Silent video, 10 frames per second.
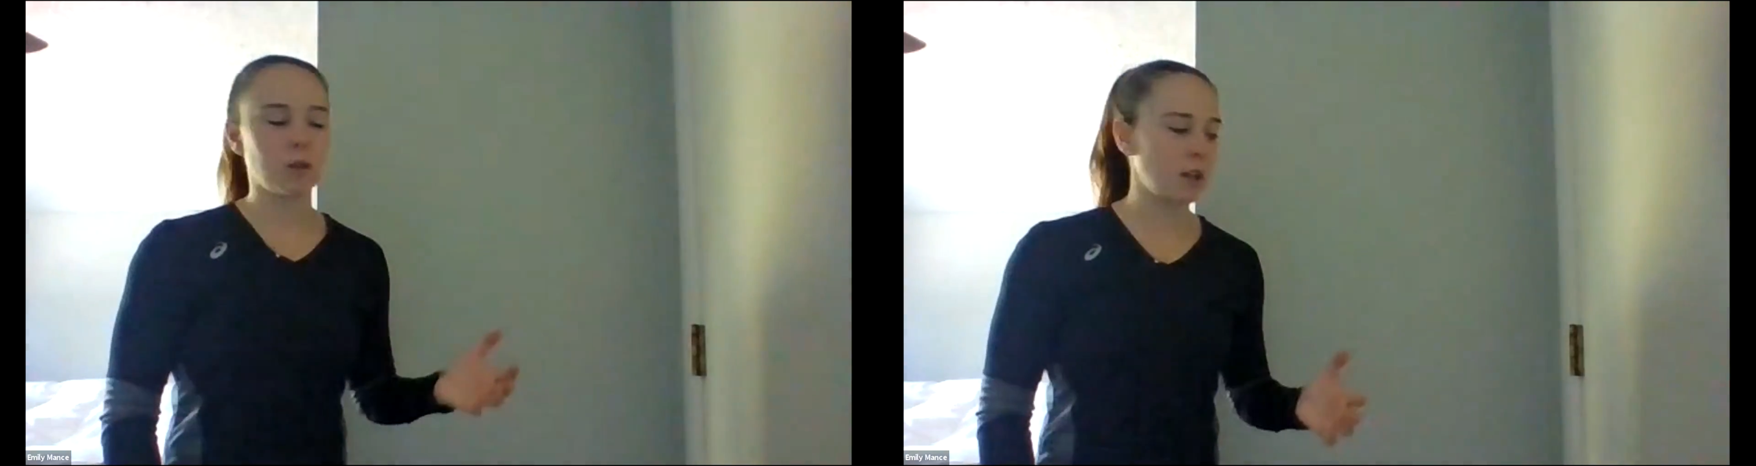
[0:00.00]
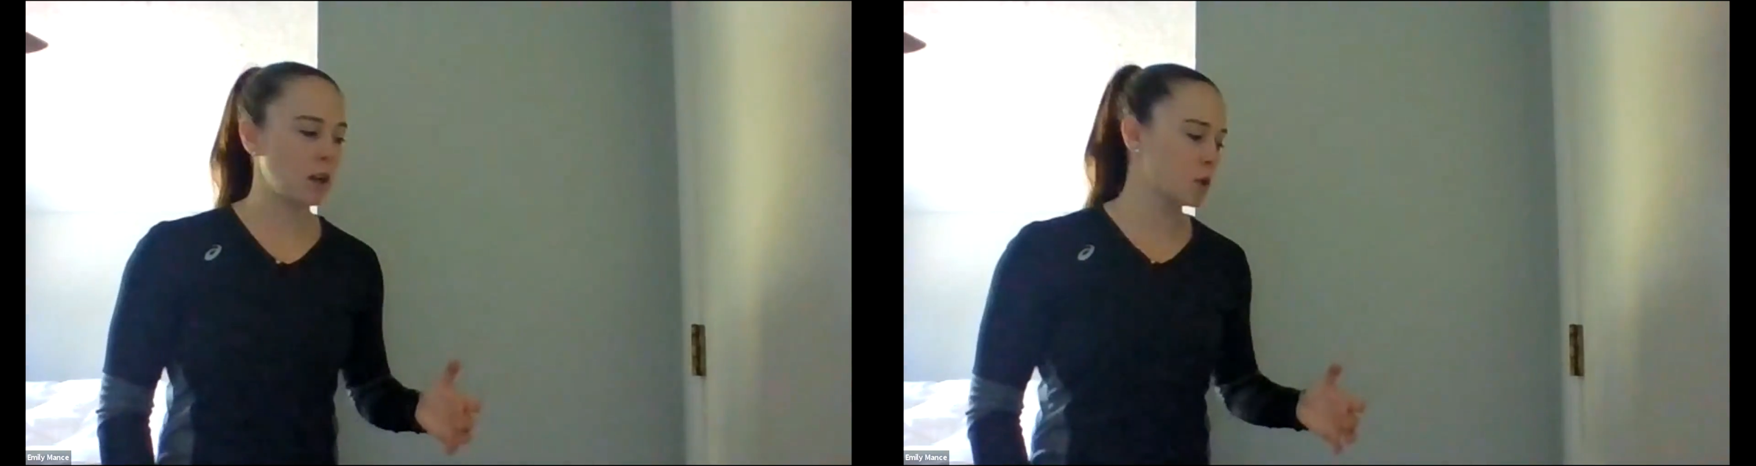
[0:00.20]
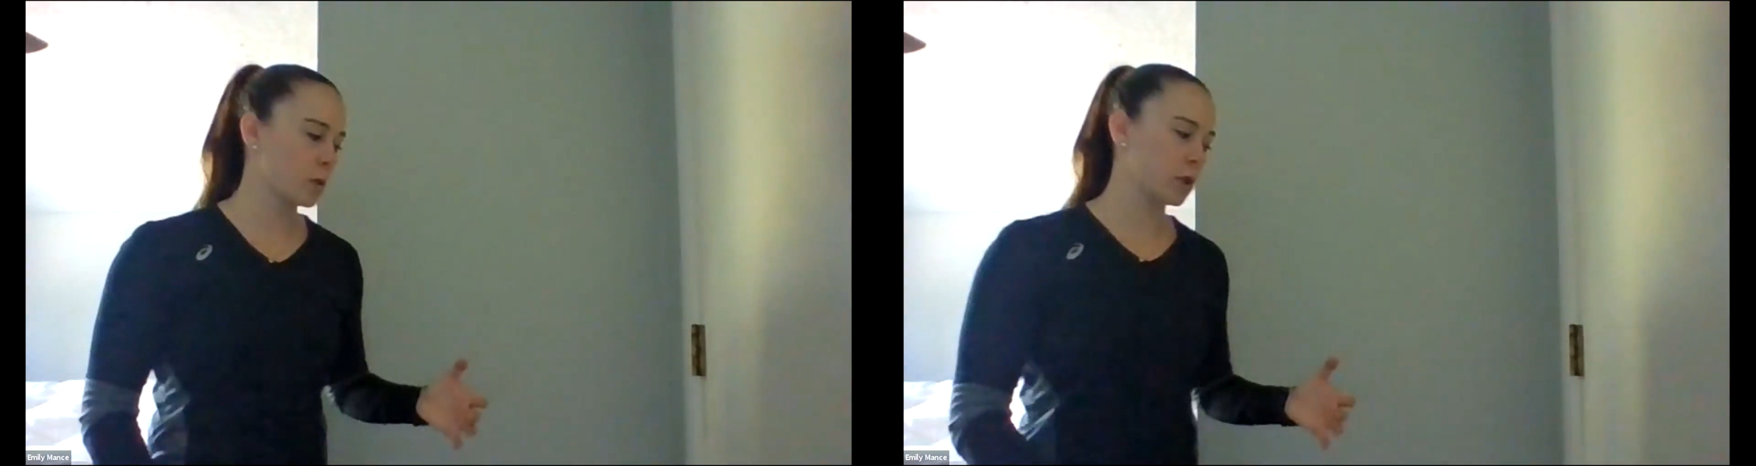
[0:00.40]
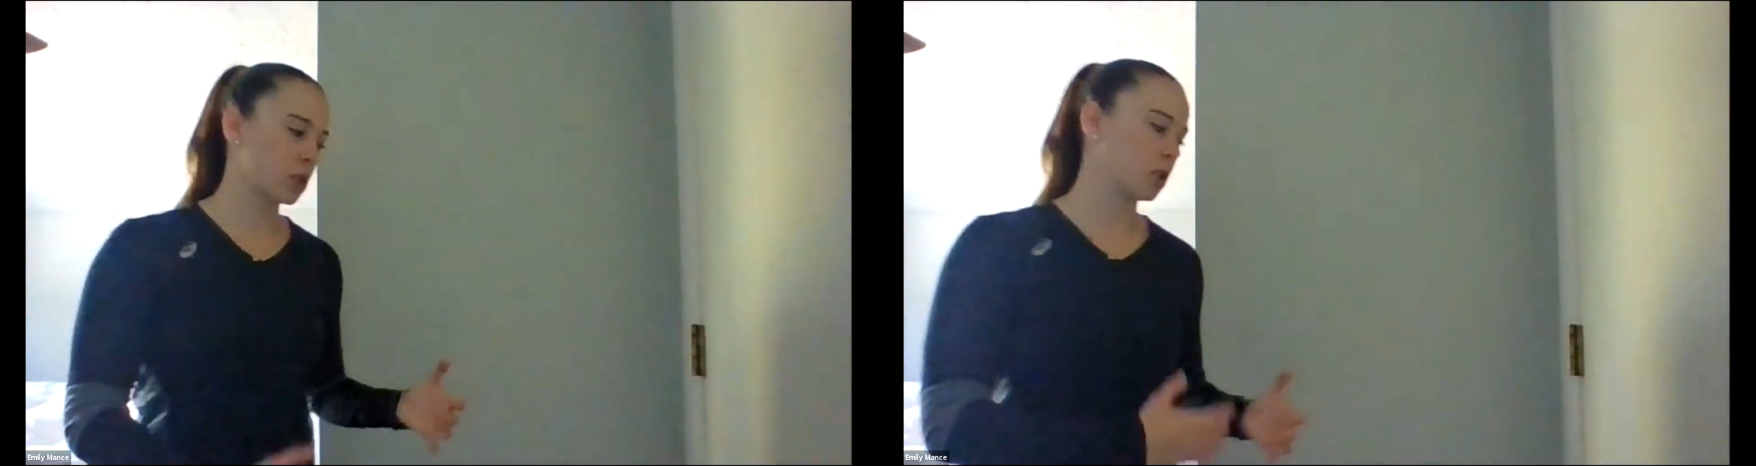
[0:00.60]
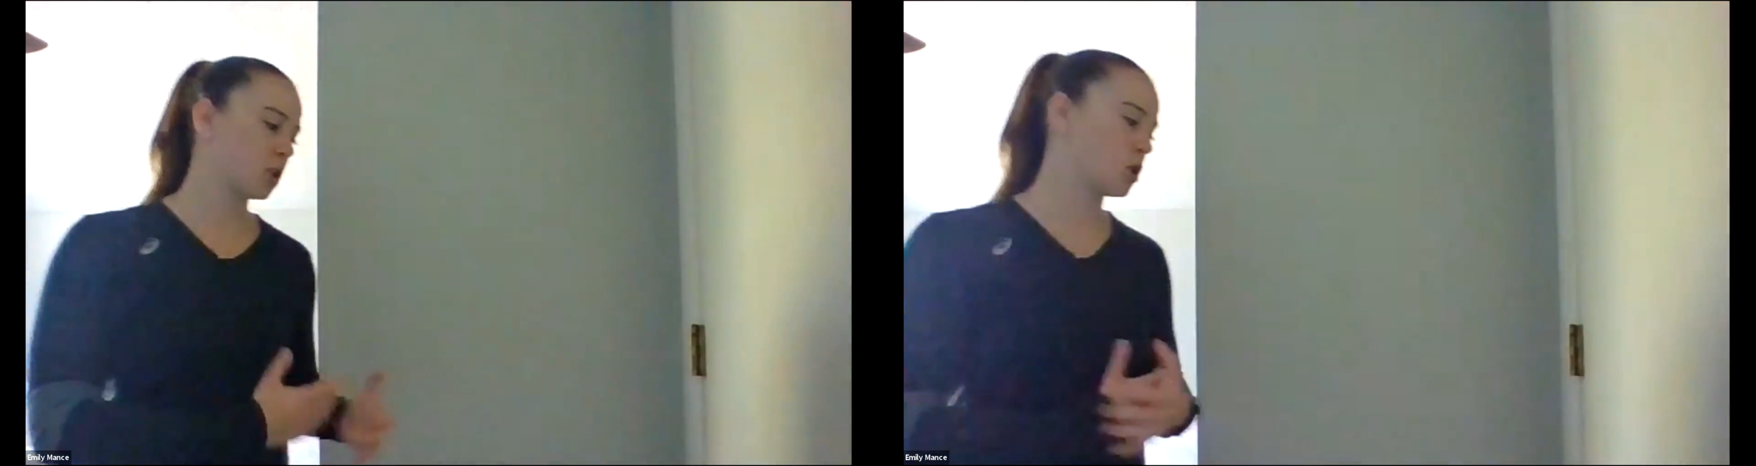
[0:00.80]
do here is we're
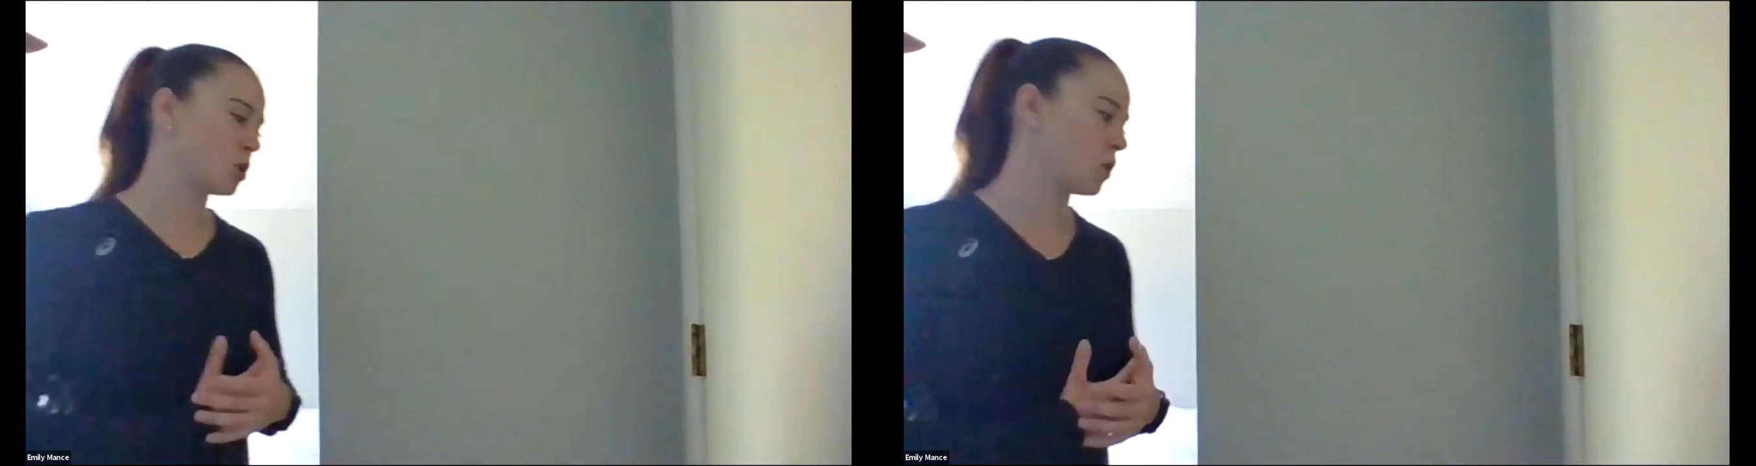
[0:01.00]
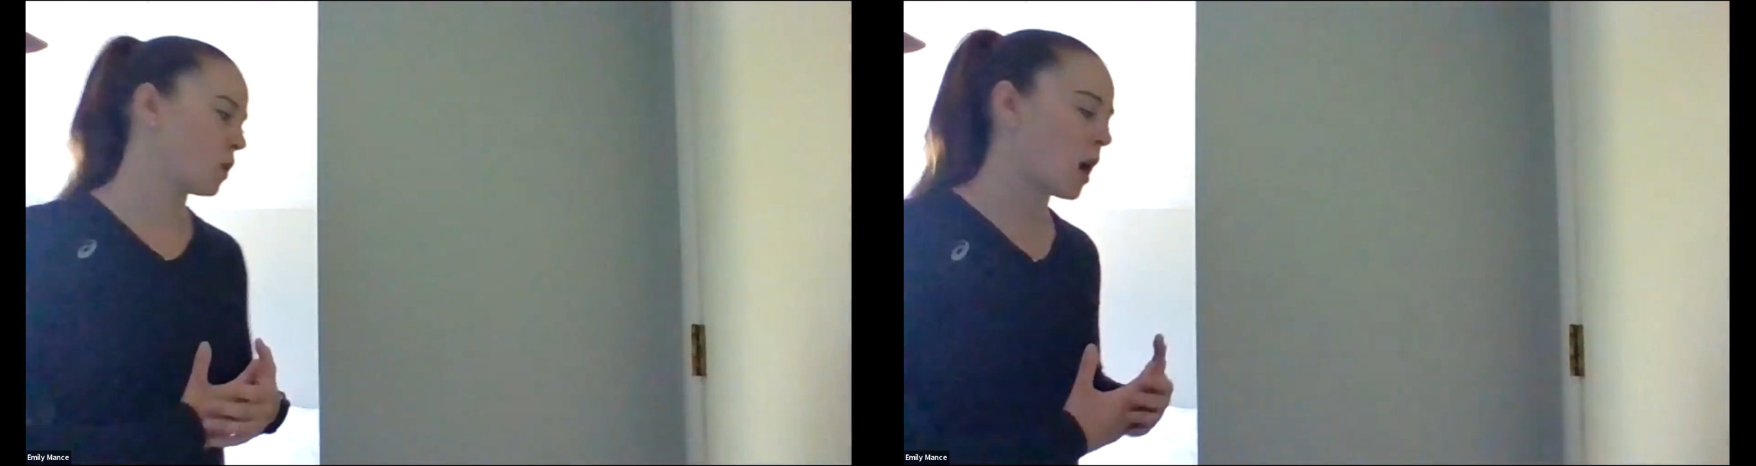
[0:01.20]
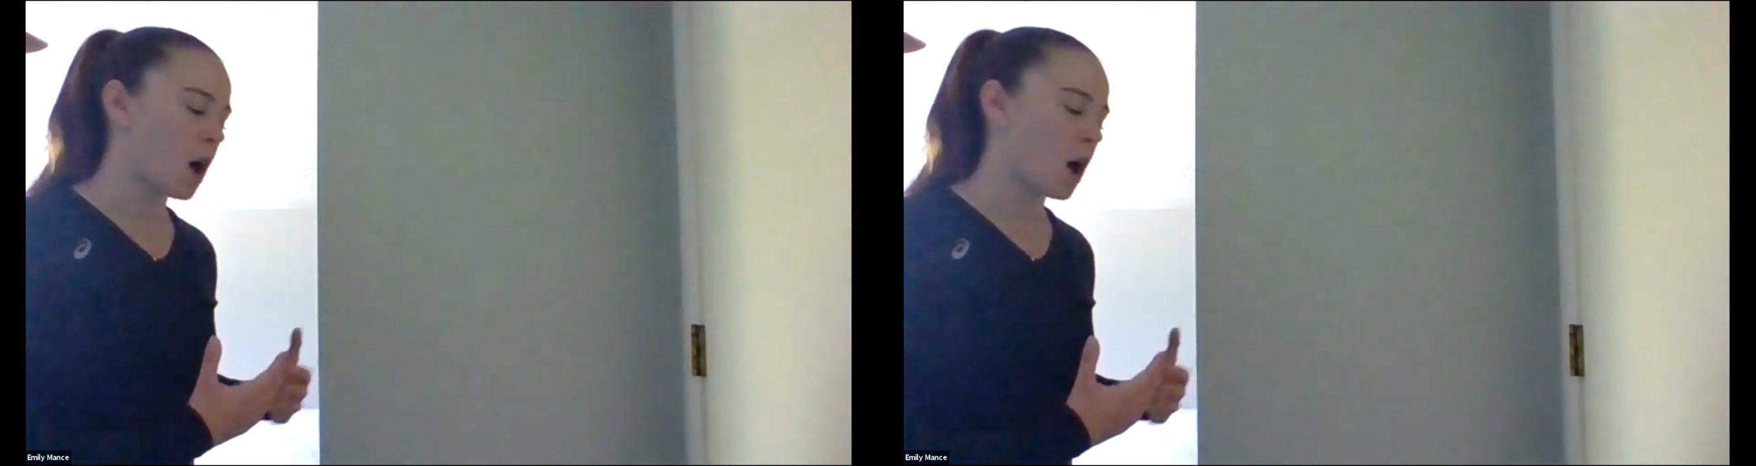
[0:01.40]
just going to do